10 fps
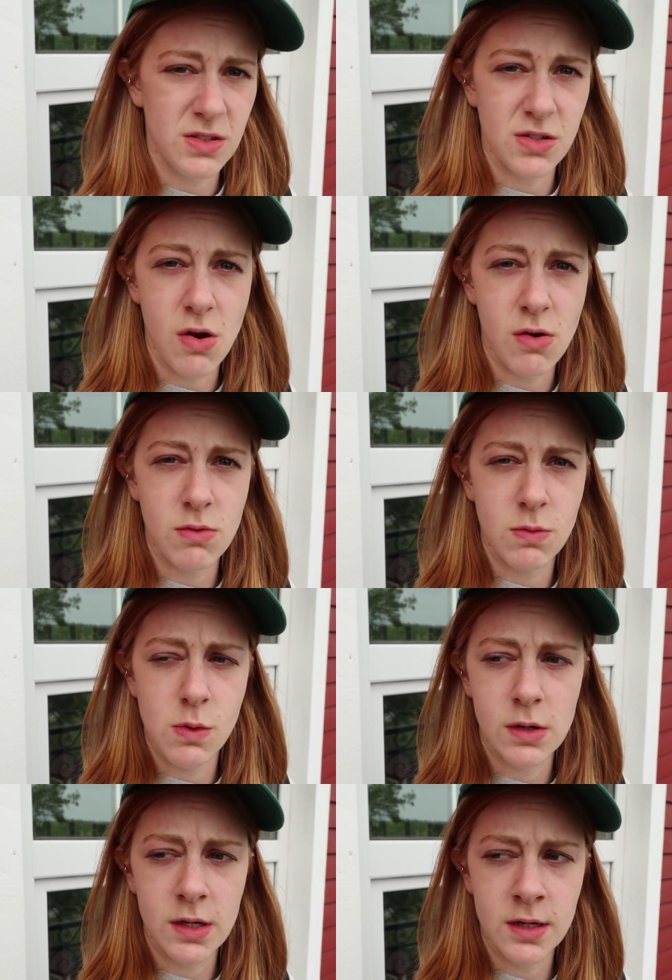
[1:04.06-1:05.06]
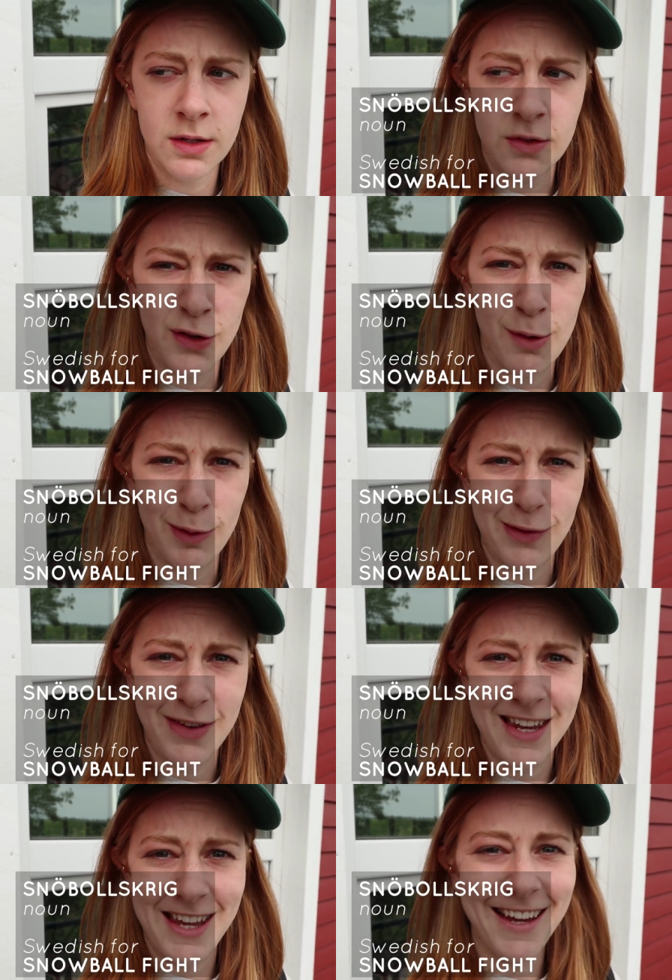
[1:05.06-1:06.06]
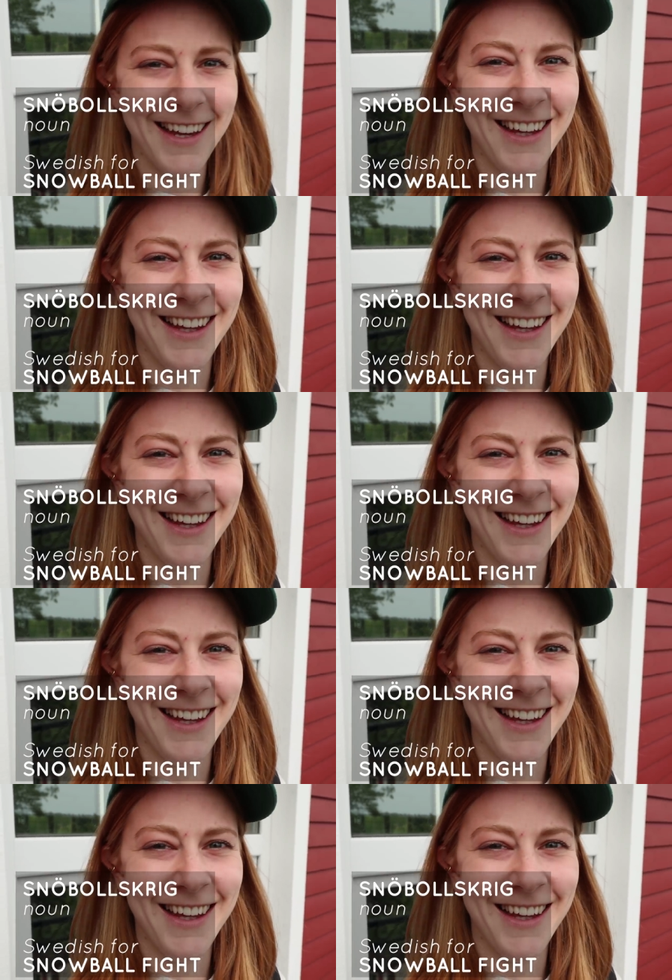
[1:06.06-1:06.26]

snow war. Snowballs, kidding.